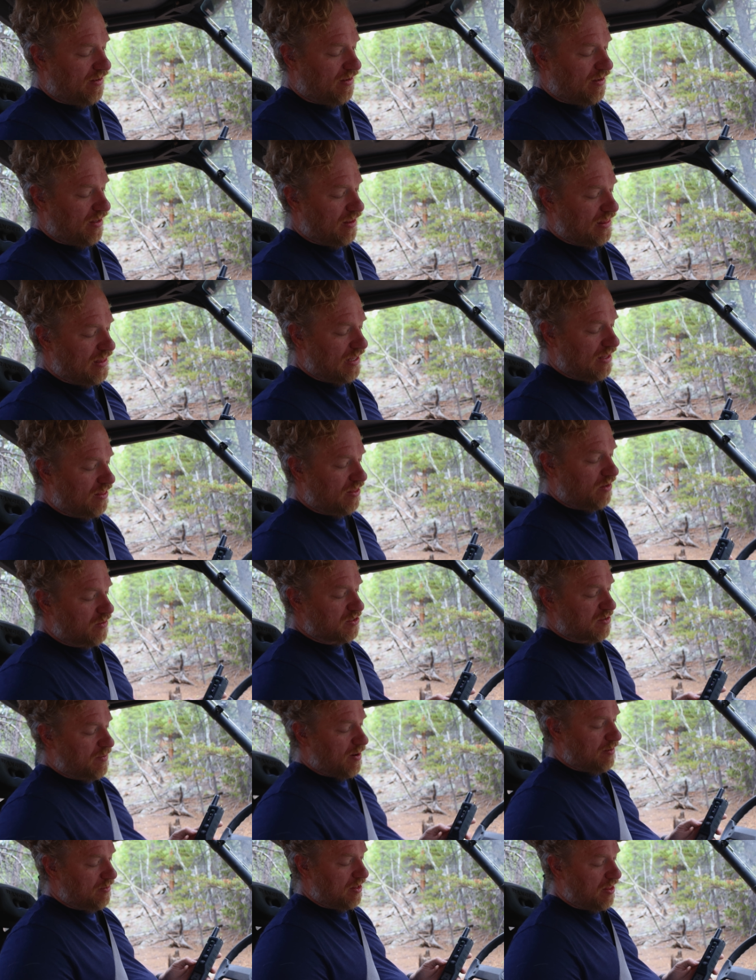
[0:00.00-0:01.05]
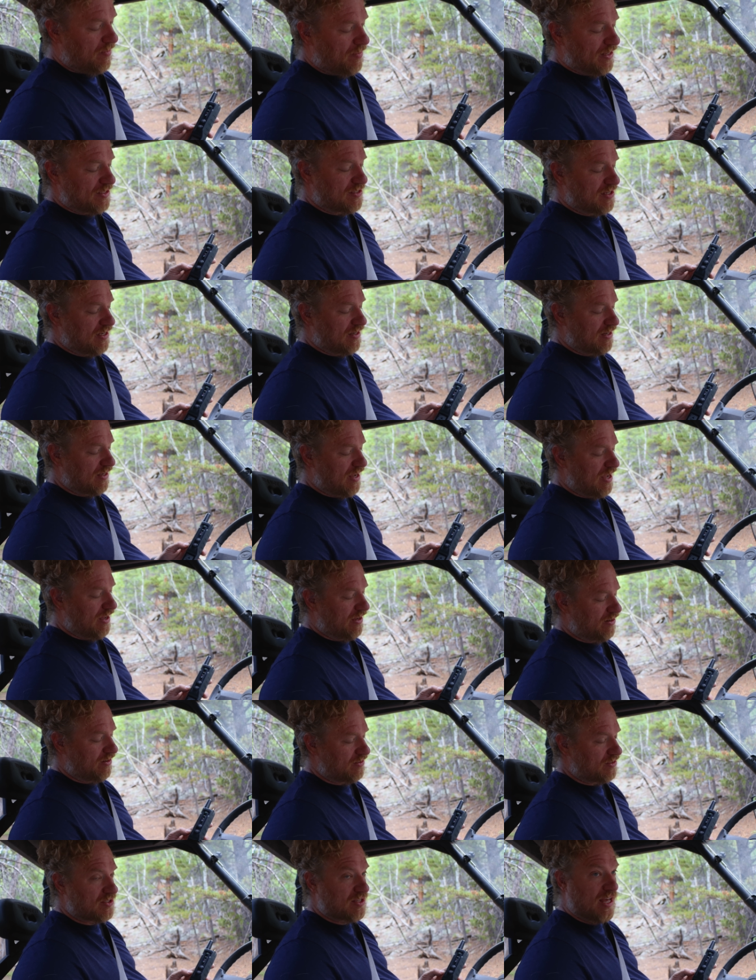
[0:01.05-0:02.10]
I think those are probably the best
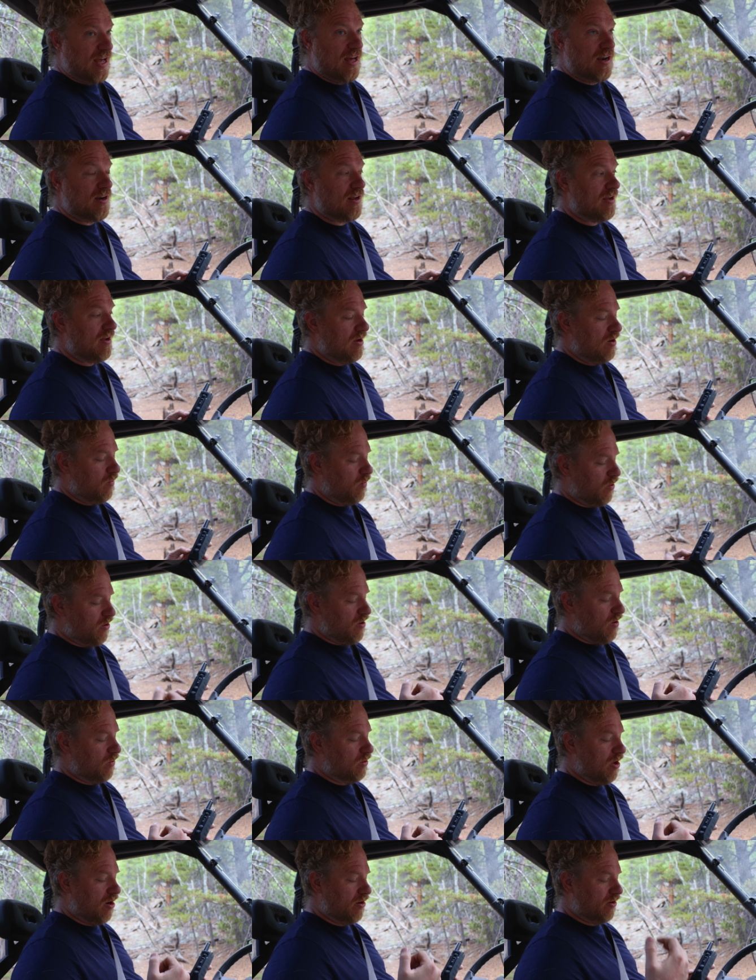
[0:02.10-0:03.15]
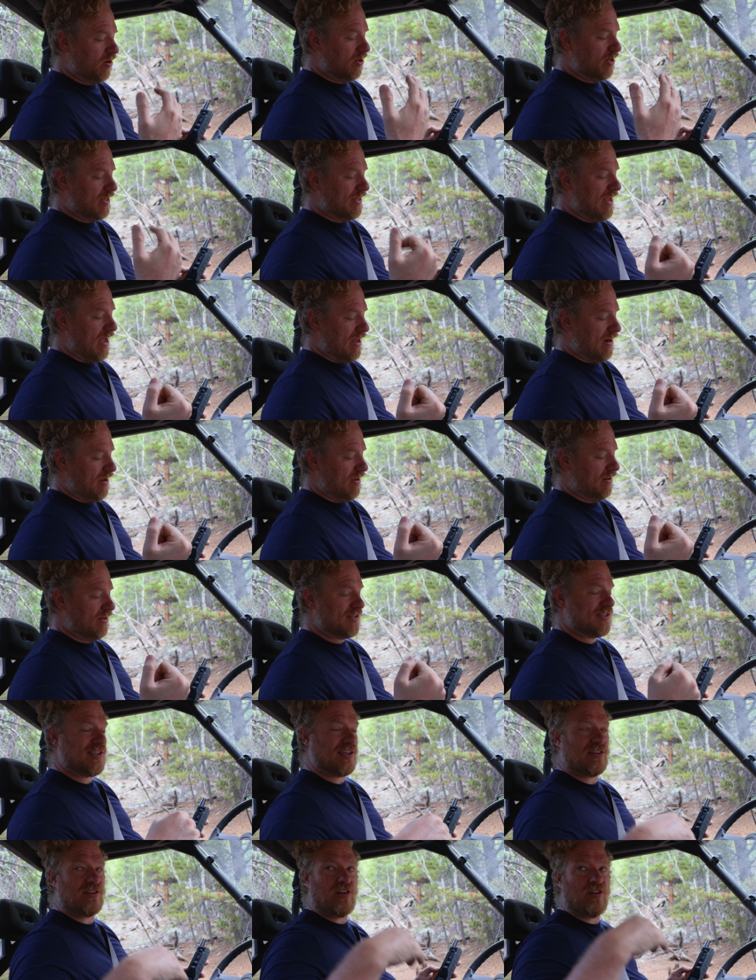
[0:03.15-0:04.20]
indicators that we're no longer getting a
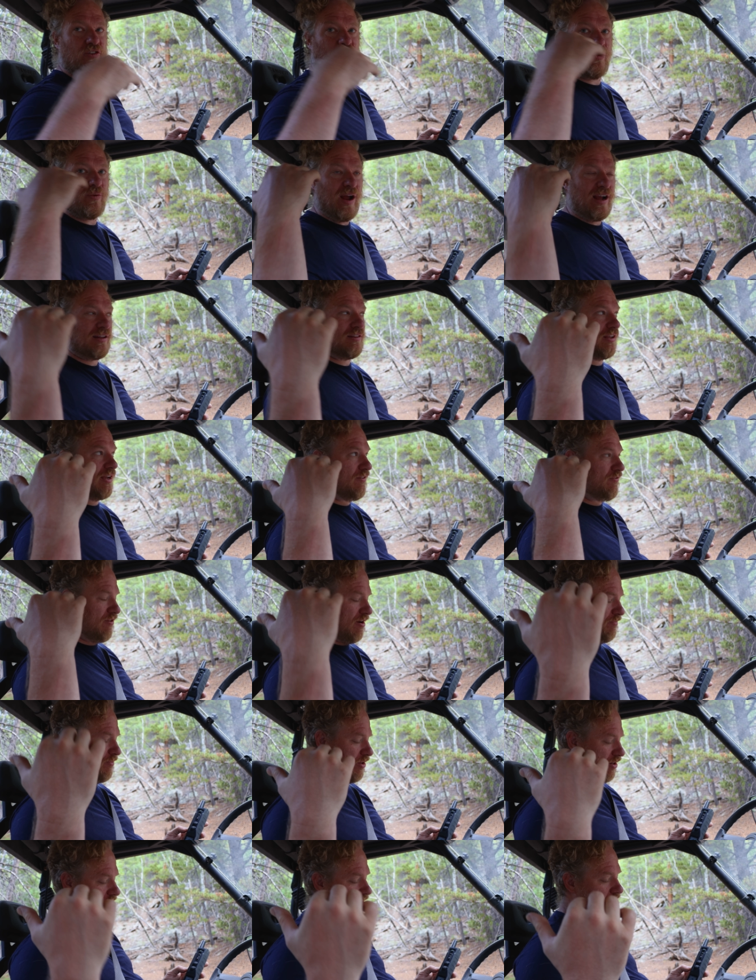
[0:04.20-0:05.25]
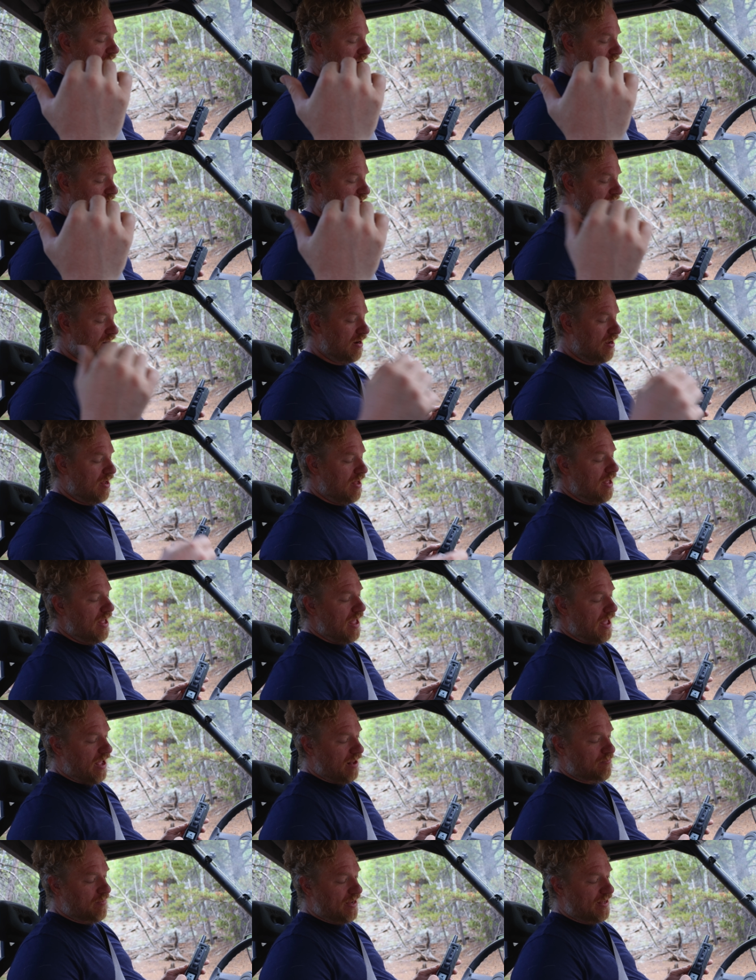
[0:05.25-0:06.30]
signal directly from the collar.
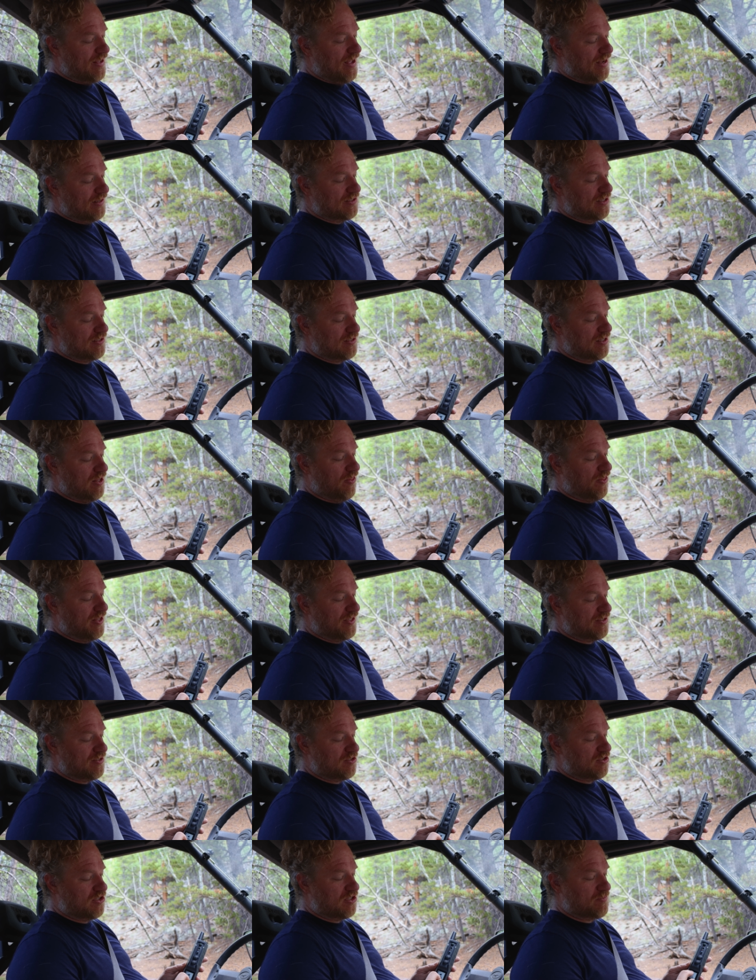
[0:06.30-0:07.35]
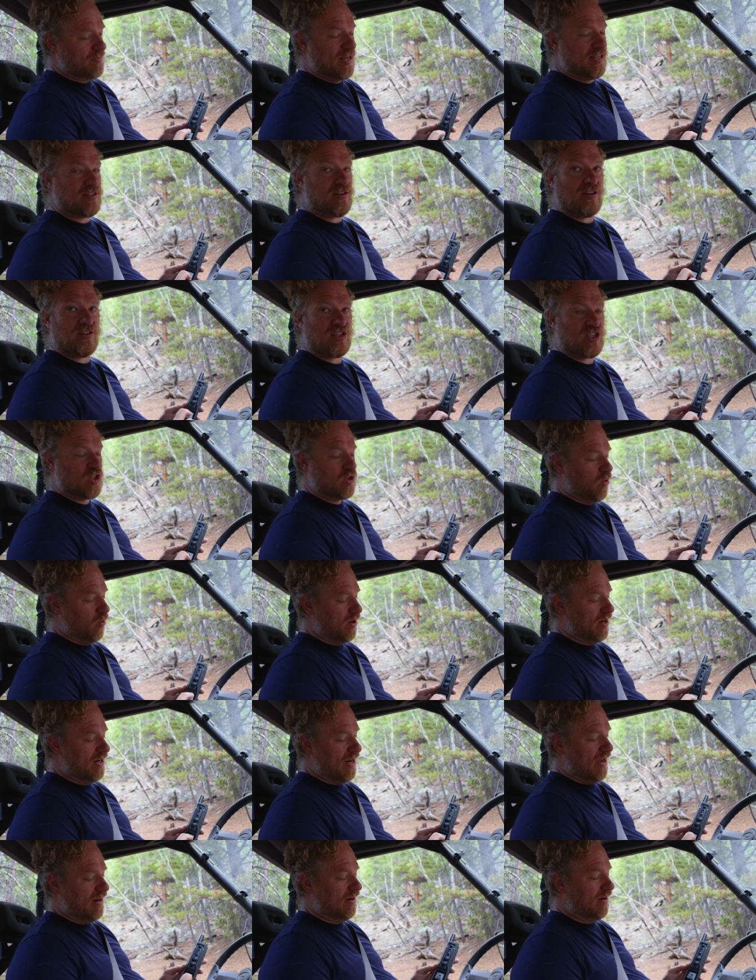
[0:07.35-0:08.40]
And my guess is that this is just based on
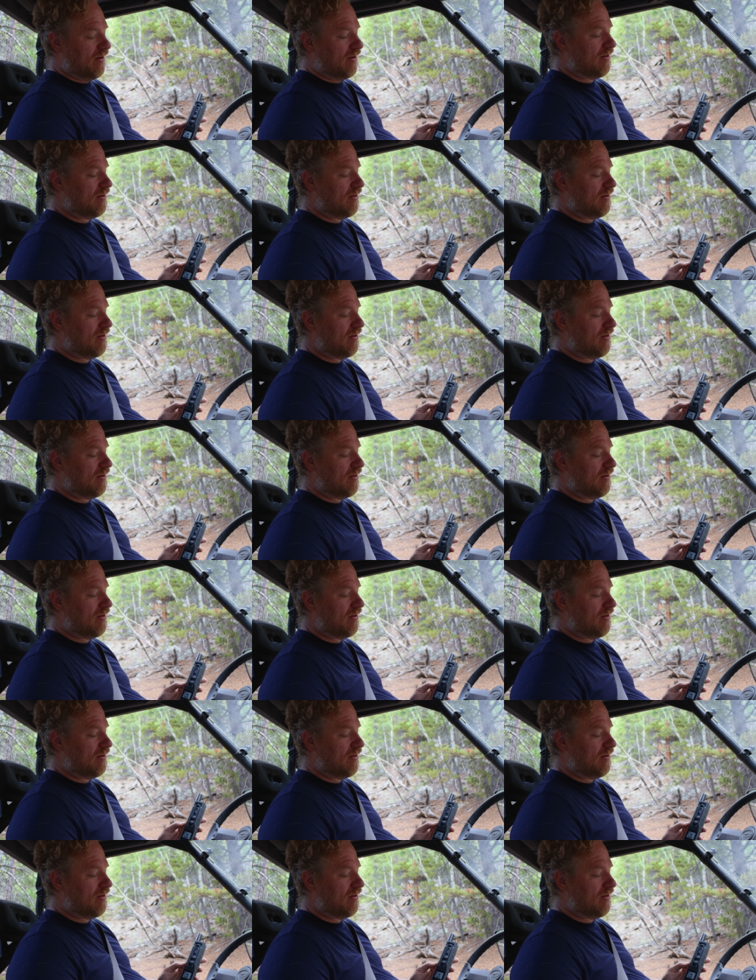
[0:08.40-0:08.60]
stored data.